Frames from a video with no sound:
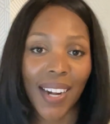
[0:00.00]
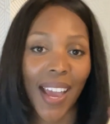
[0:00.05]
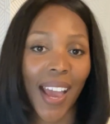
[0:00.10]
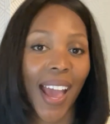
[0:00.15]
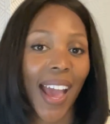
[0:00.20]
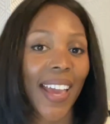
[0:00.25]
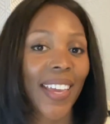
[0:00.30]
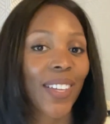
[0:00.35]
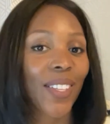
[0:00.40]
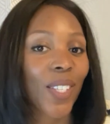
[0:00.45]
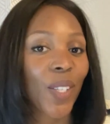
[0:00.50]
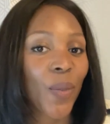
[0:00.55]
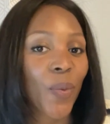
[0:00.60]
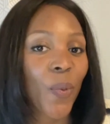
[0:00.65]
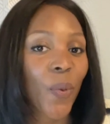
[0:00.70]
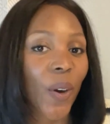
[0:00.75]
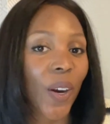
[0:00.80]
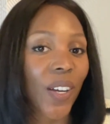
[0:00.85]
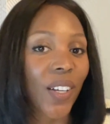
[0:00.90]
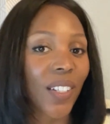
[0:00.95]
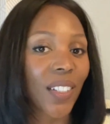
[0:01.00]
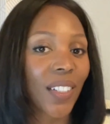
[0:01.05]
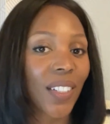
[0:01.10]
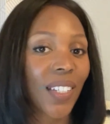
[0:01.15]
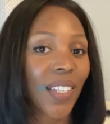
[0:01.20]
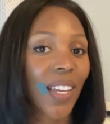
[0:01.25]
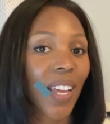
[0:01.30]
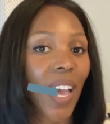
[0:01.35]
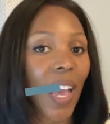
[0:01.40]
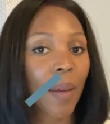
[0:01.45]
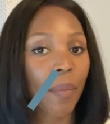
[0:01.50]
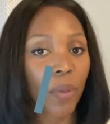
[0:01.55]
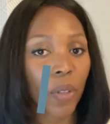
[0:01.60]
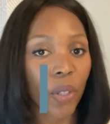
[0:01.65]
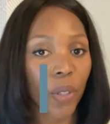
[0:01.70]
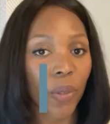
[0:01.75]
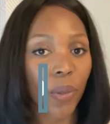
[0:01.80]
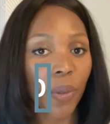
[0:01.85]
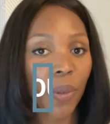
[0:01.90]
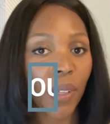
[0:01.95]
Hi YouTube world, I'm
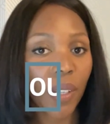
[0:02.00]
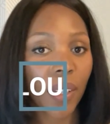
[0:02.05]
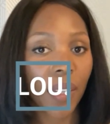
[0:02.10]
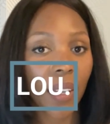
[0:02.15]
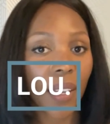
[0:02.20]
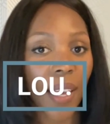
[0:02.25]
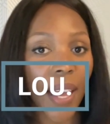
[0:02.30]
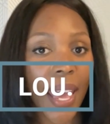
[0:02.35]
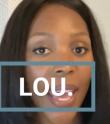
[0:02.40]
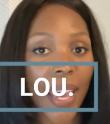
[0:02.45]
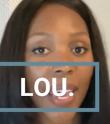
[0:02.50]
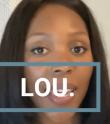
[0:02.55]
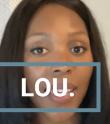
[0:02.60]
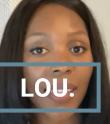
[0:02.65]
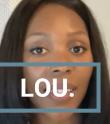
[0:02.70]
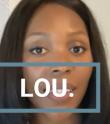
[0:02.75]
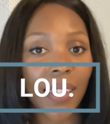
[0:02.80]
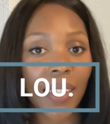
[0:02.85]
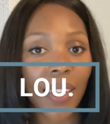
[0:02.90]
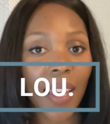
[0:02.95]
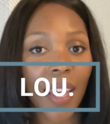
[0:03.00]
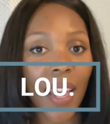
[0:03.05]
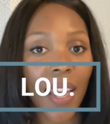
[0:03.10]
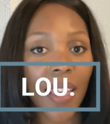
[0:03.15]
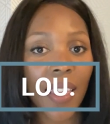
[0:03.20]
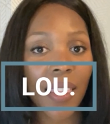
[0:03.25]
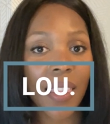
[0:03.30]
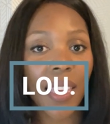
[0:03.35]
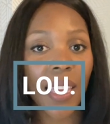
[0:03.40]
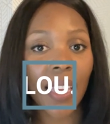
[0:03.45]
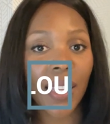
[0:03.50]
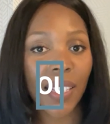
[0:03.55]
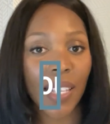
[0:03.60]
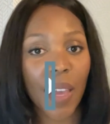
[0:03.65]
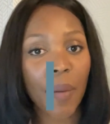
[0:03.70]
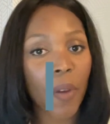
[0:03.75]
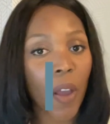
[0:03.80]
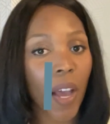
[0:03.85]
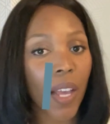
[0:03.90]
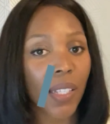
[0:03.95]
Lou, and the
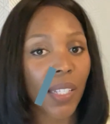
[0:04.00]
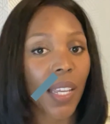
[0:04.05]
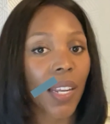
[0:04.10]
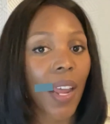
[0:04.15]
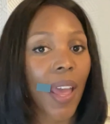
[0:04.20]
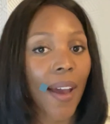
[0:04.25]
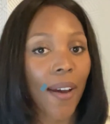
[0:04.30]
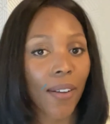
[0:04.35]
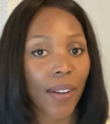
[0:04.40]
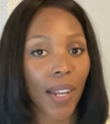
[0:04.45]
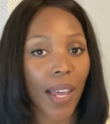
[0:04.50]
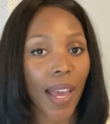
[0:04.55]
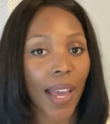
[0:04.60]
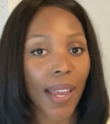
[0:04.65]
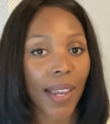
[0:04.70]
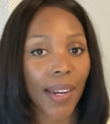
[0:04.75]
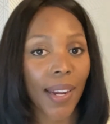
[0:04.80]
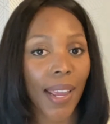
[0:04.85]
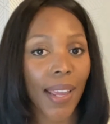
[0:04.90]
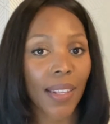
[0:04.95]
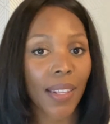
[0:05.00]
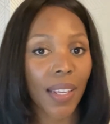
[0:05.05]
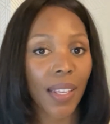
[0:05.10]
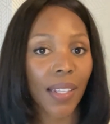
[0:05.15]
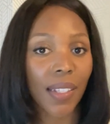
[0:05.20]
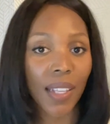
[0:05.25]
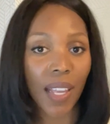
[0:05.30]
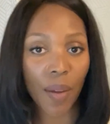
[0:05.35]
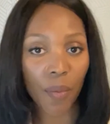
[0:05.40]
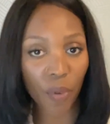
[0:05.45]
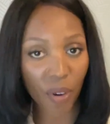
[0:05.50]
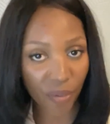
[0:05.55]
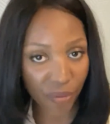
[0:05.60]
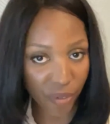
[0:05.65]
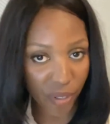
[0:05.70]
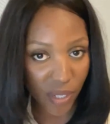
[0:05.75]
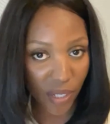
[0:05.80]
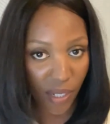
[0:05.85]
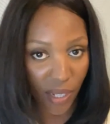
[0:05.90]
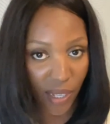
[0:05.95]
exam content outline and the exam
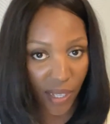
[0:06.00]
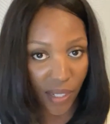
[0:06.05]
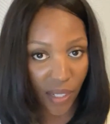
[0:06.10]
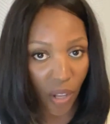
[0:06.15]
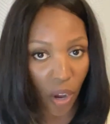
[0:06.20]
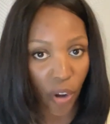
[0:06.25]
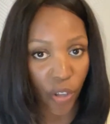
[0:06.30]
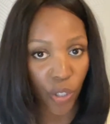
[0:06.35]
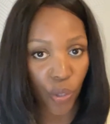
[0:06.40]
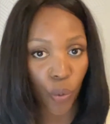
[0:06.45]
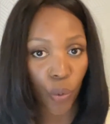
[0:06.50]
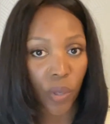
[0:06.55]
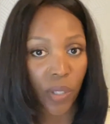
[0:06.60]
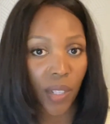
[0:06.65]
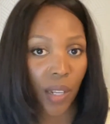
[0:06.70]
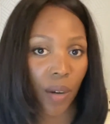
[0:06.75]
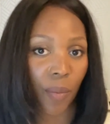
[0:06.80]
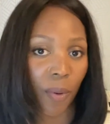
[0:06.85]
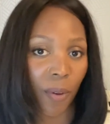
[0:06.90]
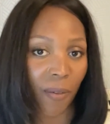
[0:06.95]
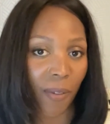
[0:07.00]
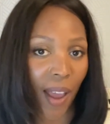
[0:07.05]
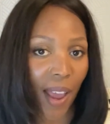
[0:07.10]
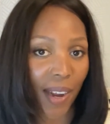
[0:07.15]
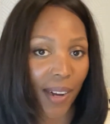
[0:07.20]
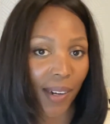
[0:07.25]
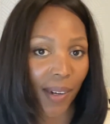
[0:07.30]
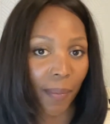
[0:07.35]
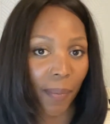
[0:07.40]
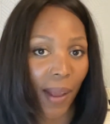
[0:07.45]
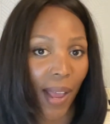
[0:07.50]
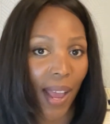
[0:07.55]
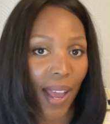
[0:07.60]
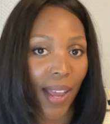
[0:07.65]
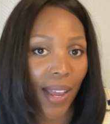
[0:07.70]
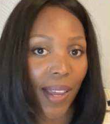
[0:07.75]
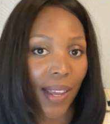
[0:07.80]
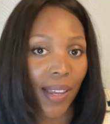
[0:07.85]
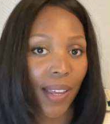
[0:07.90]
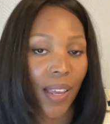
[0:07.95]
reference list are tools that are provided
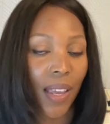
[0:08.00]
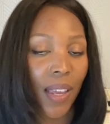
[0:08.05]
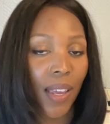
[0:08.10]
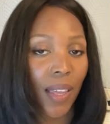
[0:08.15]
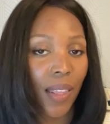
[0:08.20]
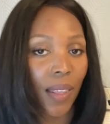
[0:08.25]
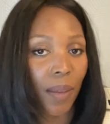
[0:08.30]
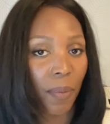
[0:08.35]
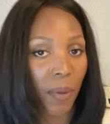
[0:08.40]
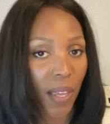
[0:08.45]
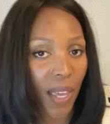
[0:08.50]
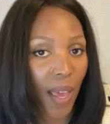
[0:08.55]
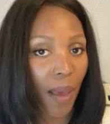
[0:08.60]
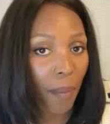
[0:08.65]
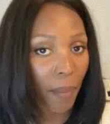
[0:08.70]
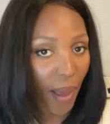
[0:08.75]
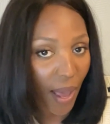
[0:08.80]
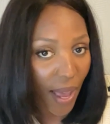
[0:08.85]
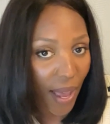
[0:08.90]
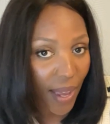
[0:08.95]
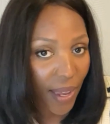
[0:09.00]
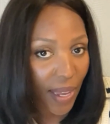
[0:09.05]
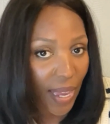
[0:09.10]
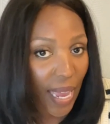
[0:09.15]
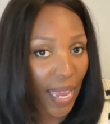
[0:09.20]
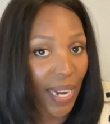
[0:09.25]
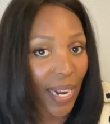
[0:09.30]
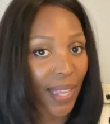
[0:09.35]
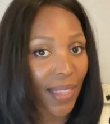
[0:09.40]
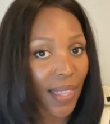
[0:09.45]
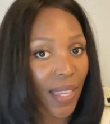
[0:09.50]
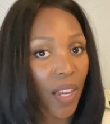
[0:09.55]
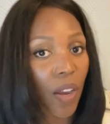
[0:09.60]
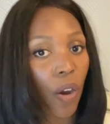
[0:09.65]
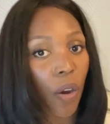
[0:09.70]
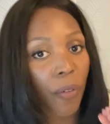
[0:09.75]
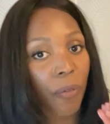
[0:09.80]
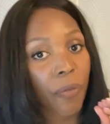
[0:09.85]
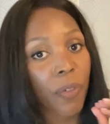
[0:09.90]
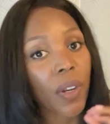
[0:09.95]
by the PMI and I think
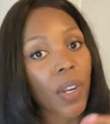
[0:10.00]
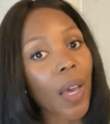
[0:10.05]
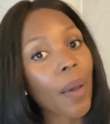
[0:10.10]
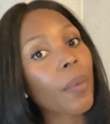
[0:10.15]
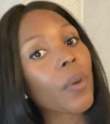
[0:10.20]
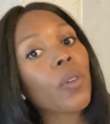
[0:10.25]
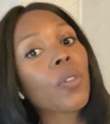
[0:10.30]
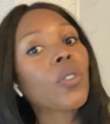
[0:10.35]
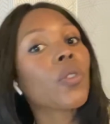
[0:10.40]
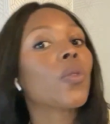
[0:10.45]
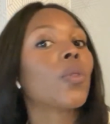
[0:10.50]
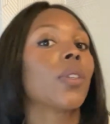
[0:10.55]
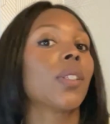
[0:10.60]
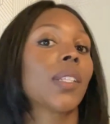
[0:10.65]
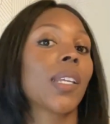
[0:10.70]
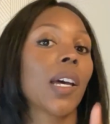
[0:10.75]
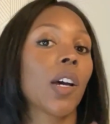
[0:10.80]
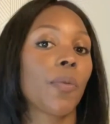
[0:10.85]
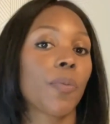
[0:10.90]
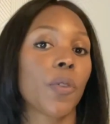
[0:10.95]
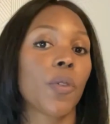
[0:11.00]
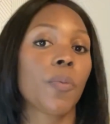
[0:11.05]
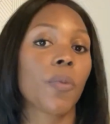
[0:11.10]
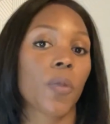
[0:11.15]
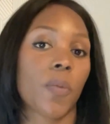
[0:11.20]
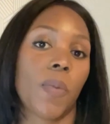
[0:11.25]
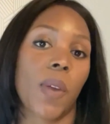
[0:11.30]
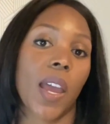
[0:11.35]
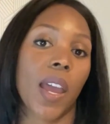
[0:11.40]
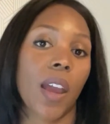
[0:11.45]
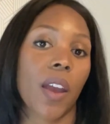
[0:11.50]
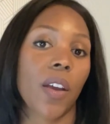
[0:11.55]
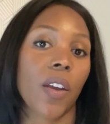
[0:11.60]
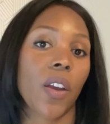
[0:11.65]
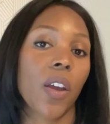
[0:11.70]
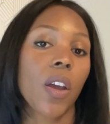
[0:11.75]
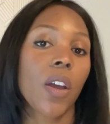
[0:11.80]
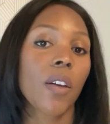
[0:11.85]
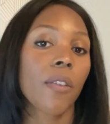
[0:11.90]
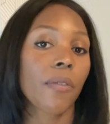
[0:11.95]
are phenomenal tools to help you prepare
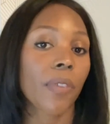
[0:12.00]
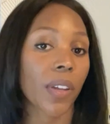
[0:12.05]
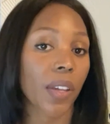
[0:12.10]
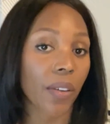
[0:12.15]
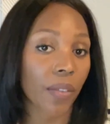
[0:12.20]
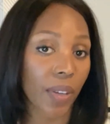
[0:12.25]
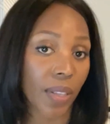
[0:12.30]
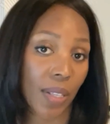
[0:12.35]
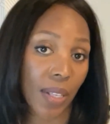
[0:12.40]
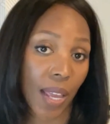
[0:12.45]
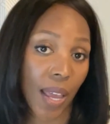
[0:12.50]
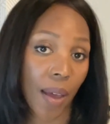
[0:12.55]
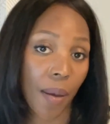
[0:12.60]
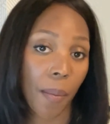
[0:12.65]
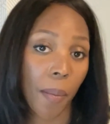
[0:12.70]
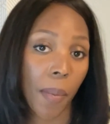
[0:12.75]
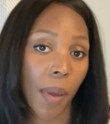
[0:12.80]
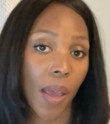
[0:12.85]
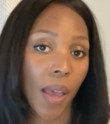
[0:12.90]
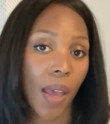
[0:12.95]
for your exam.